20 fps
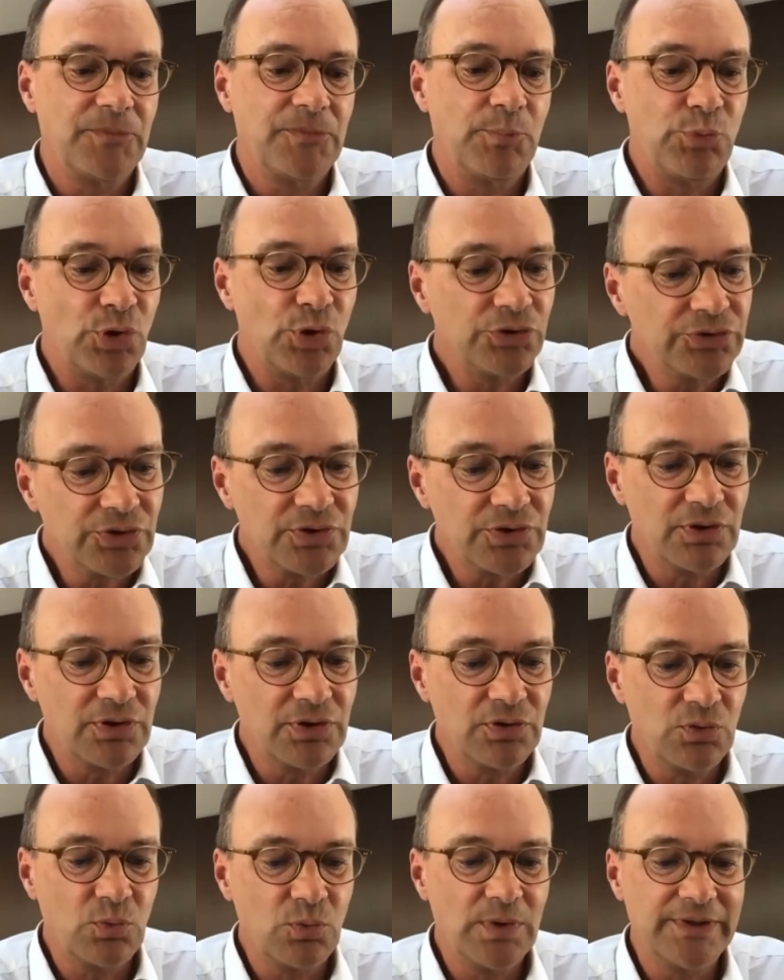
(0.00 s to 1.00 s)

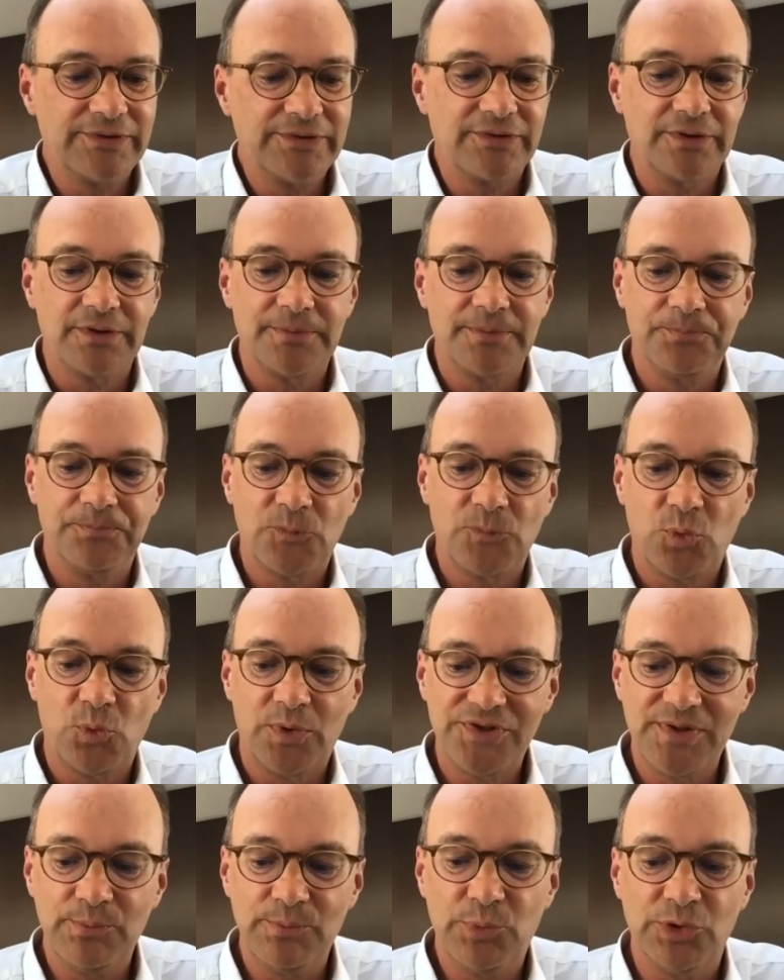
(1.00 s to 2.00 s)
protocol
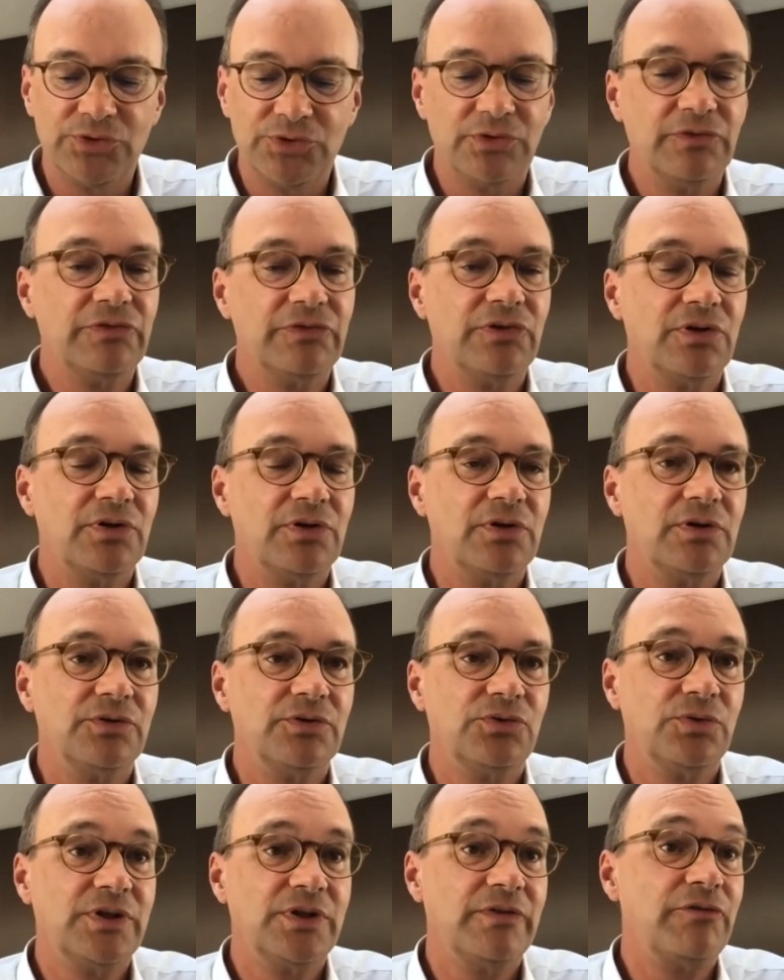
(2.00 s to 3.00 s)
was important to
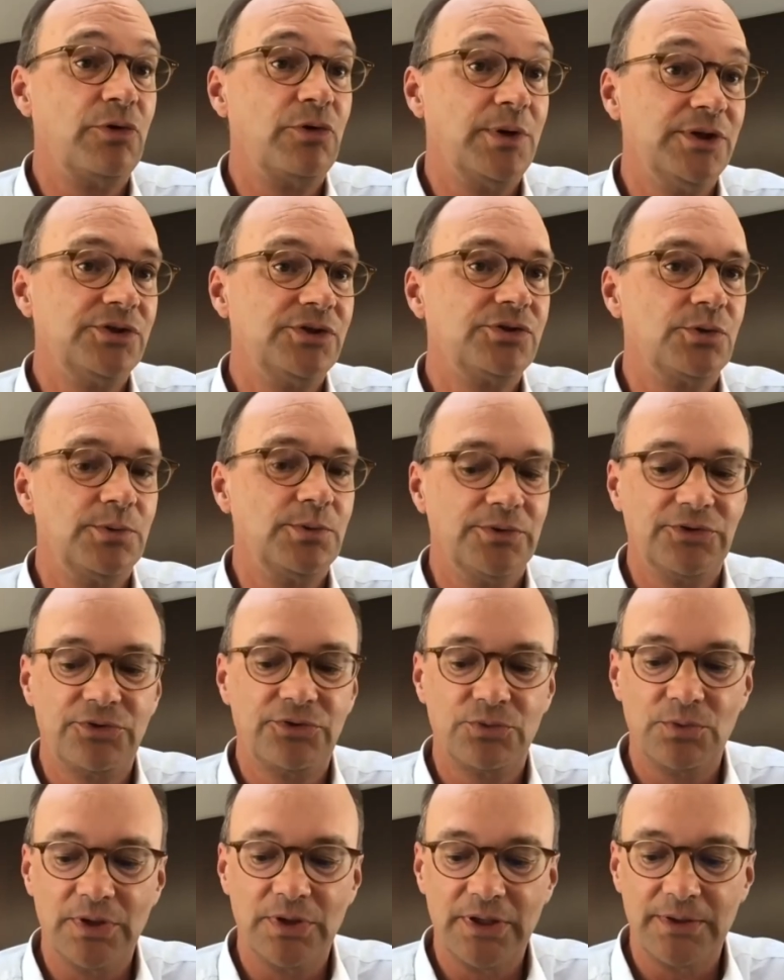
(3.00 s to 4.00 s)
give reinsurance
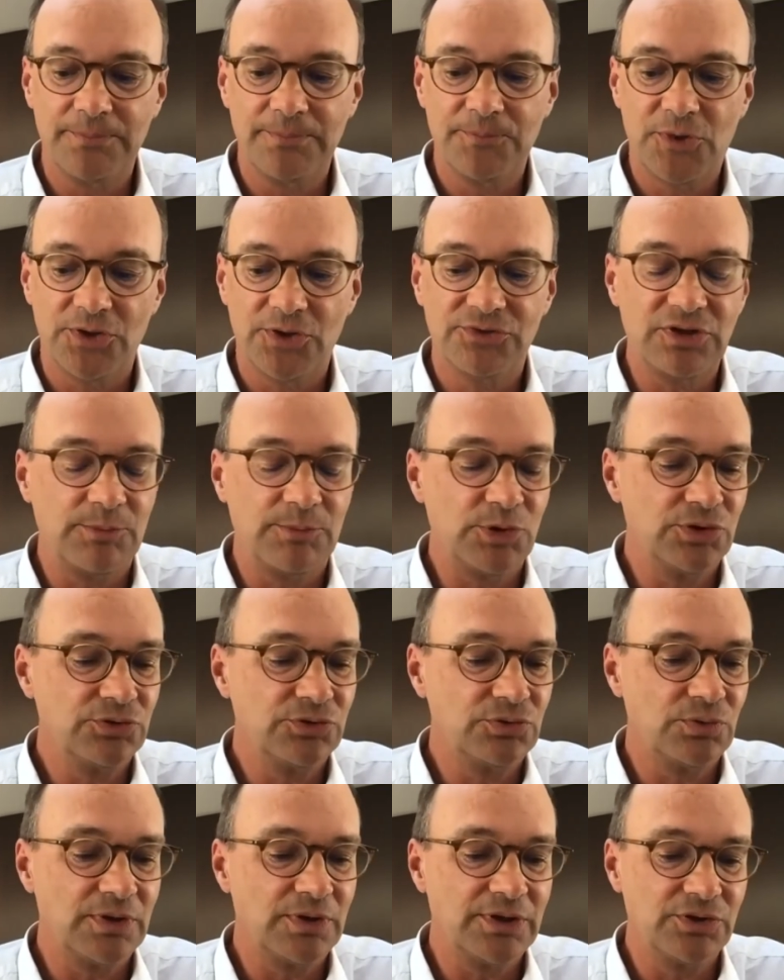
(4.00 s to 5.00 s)
to our customer and
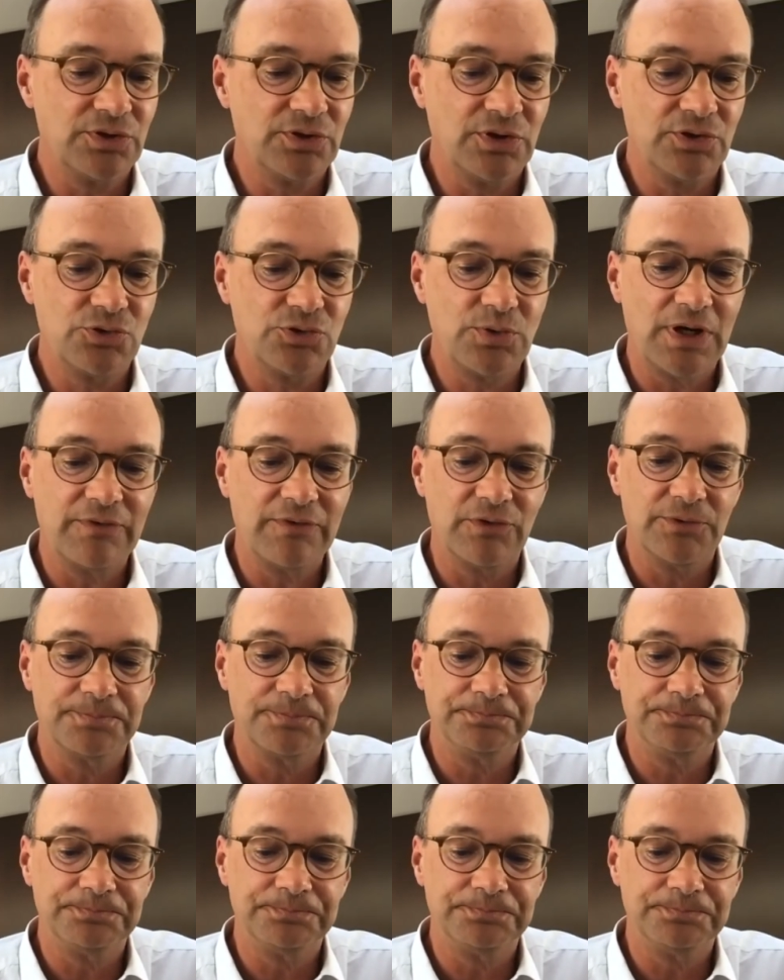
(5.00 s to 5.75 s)
to our driver.